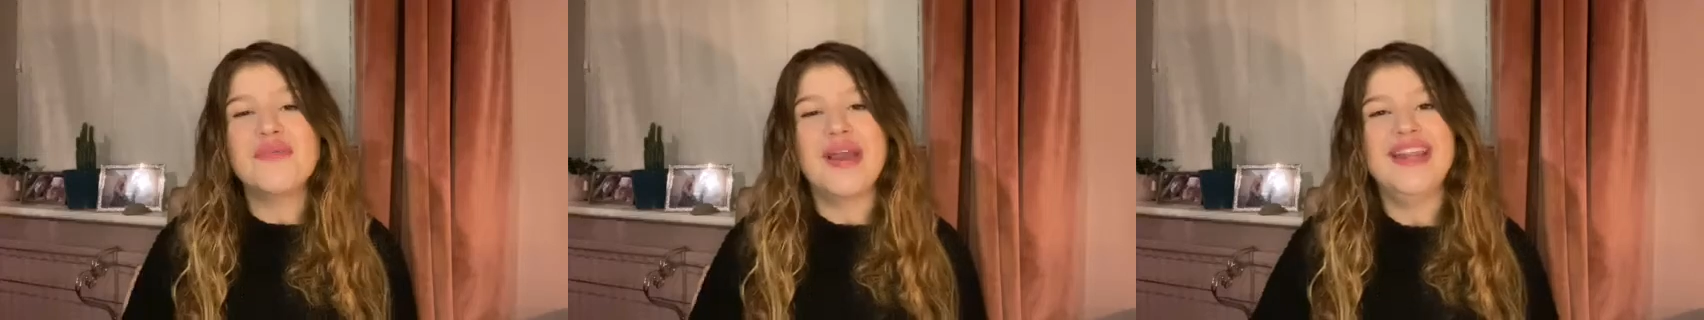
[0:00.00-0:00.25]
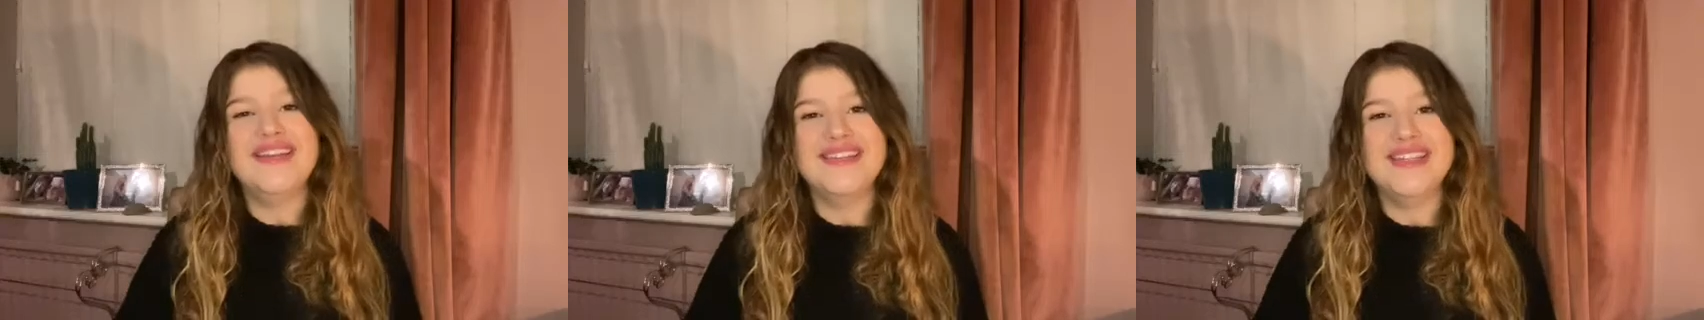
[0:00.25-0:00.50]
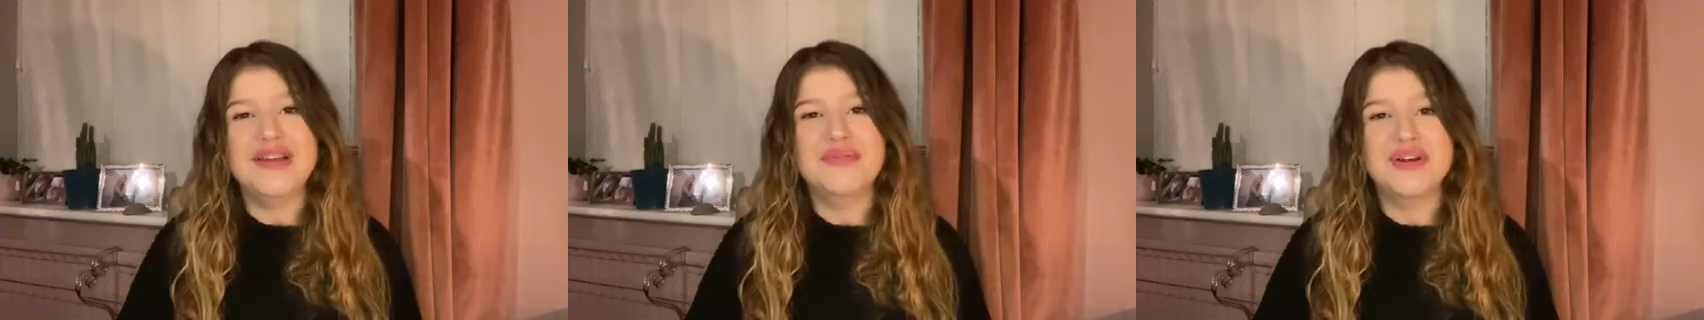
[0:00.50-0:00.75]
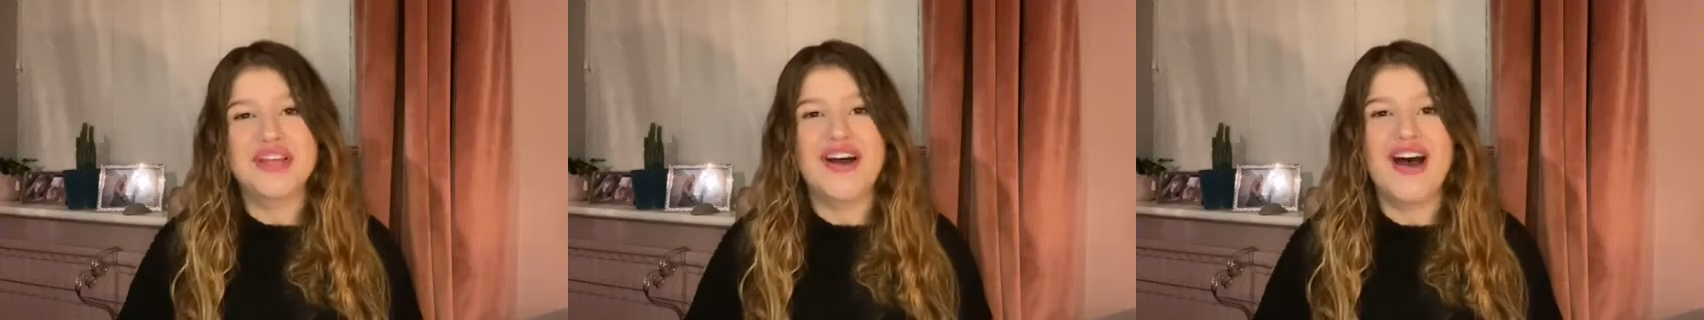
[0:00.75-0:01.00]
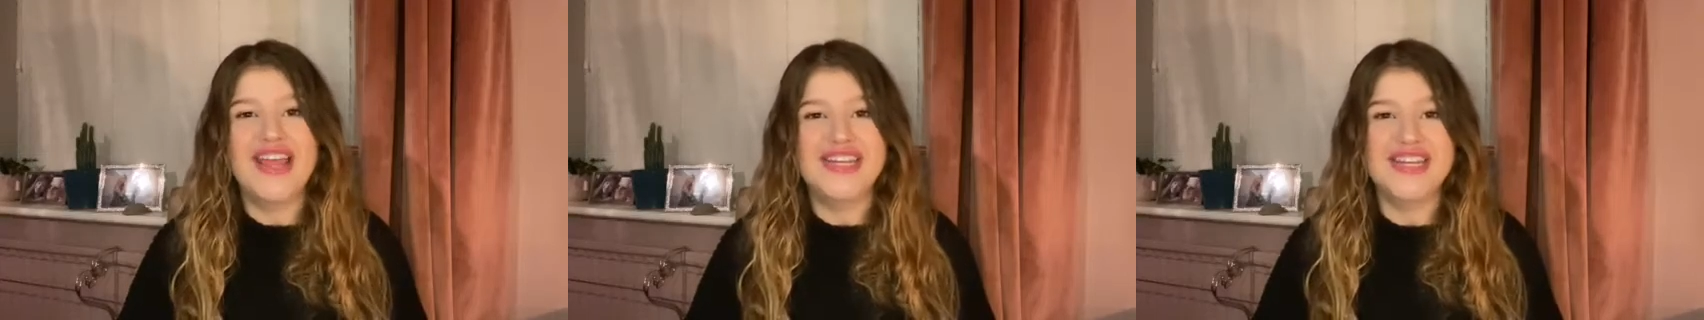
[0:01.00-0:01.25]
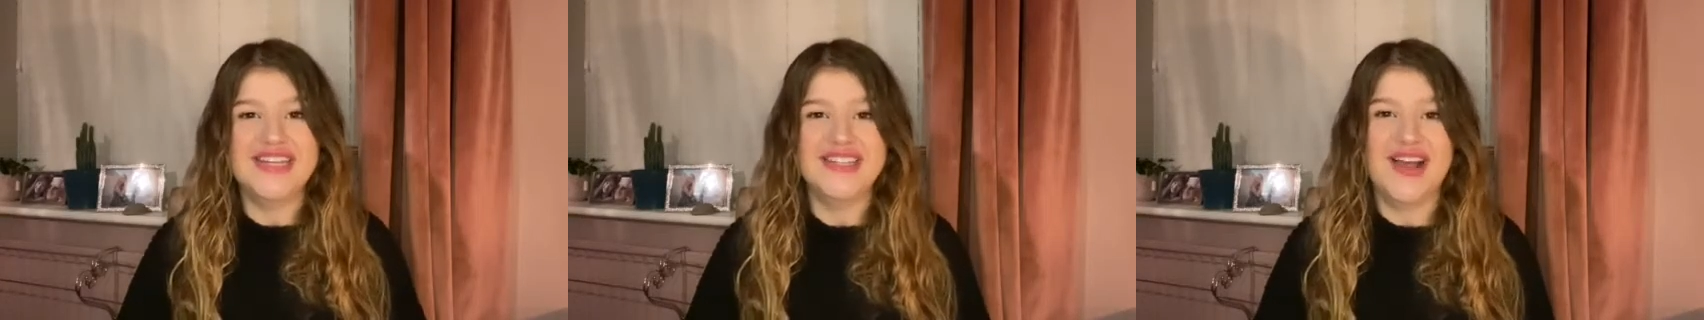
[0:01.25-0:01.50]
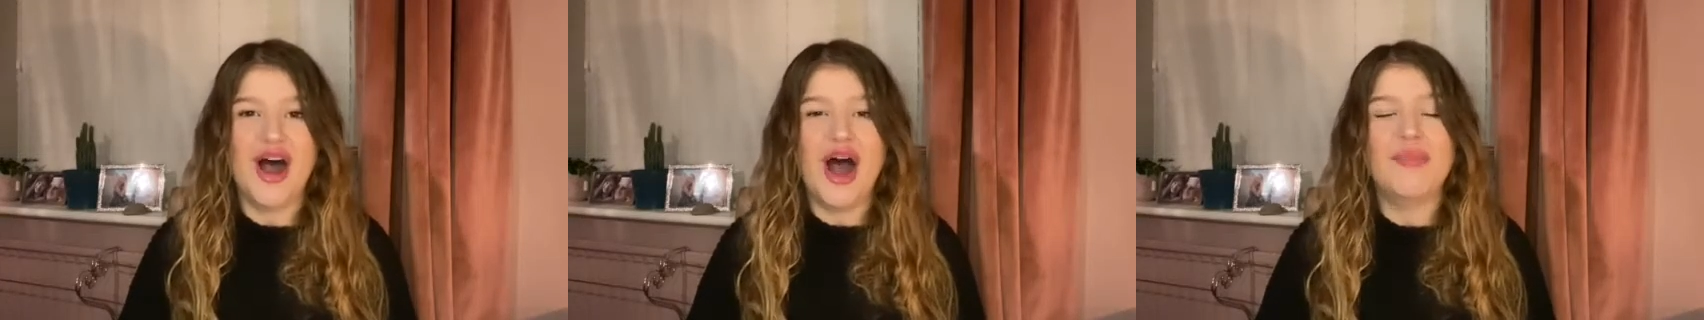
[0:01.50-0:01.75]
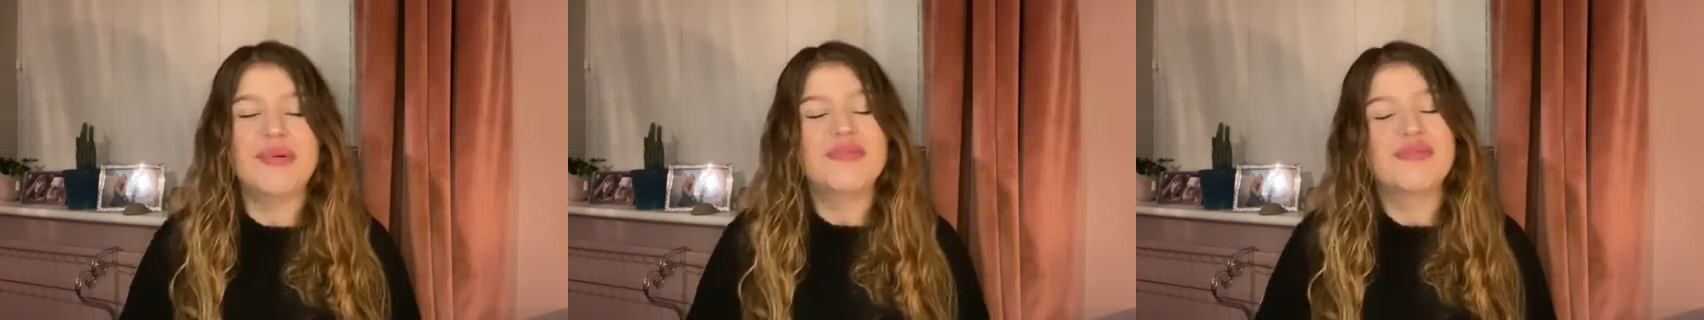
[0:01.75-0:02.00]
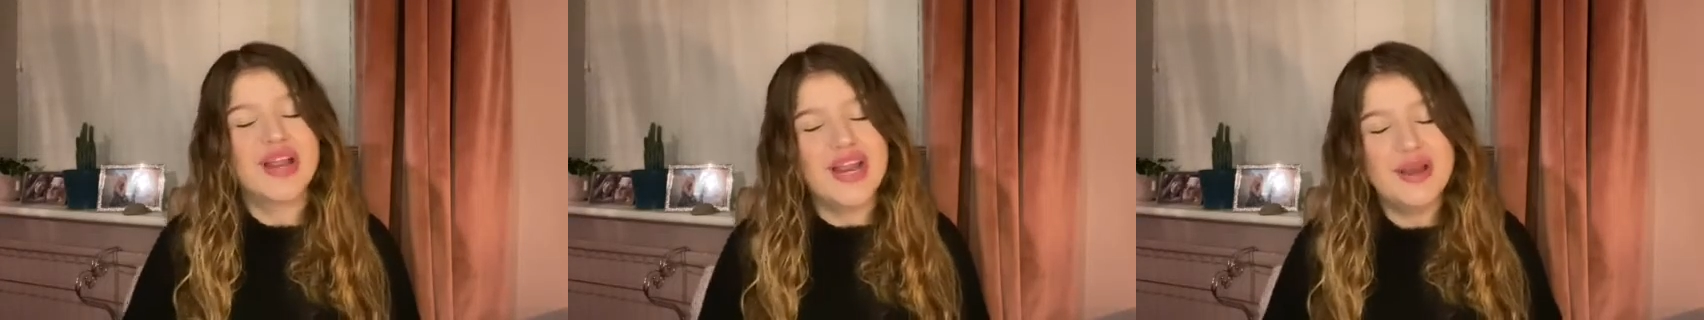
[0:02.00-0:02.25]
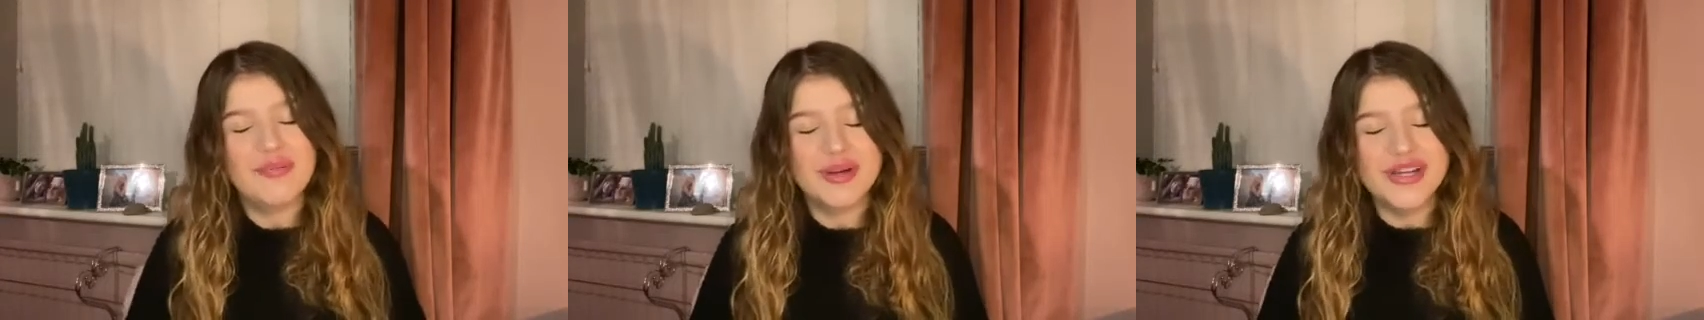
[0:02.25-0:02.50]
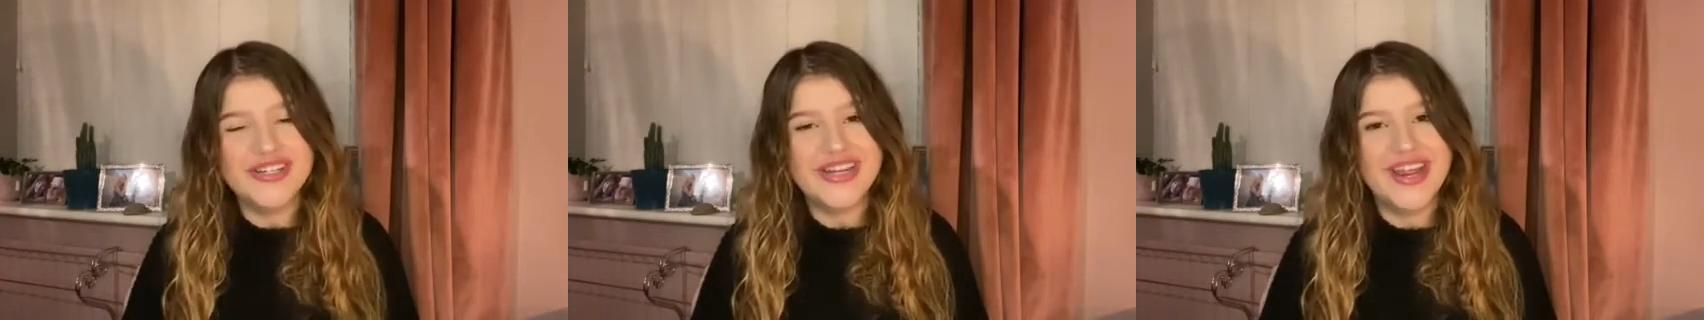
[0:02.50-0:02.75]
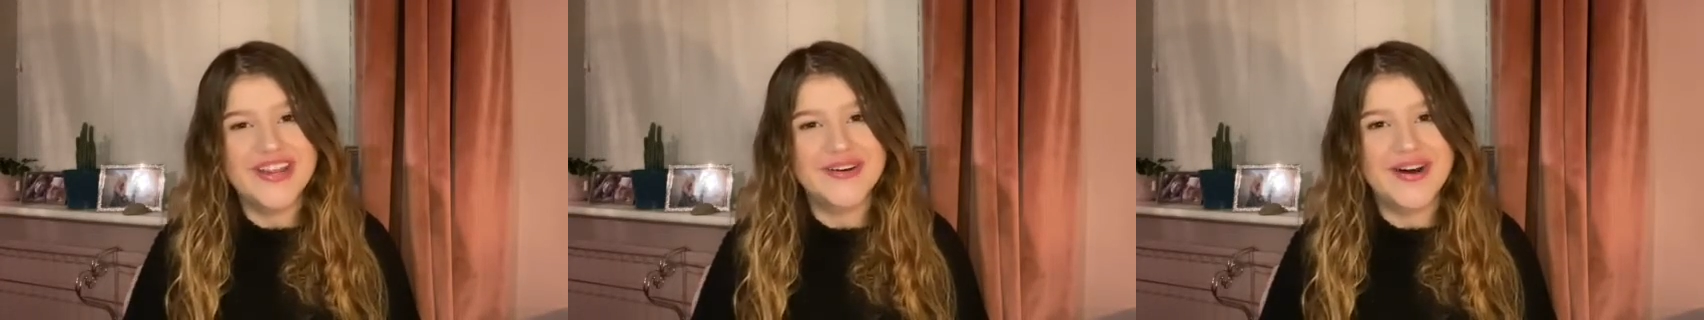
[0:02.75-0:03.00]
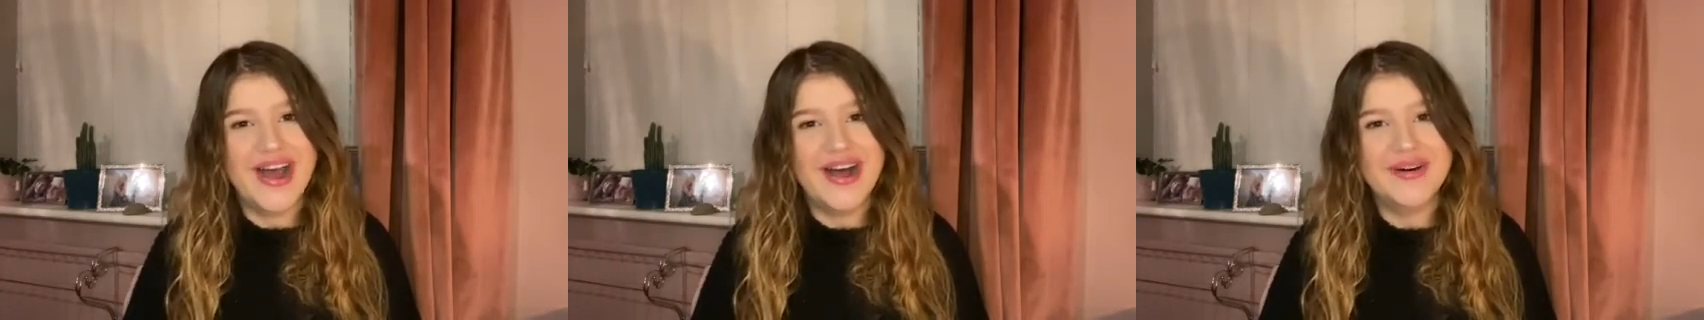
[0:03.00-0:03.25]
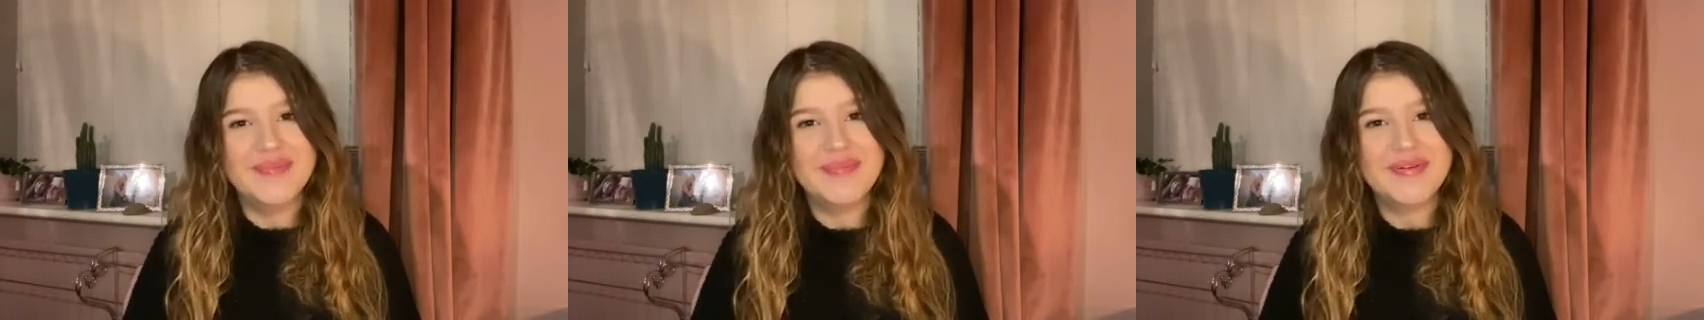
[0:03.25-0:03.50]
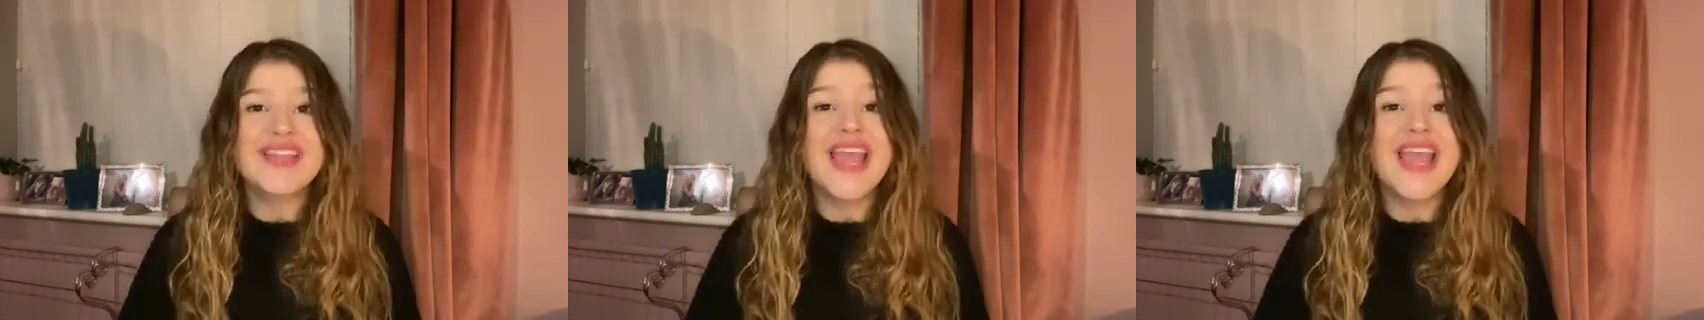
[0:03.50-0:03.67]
wait to see what your ideas are and we really appreciate your help.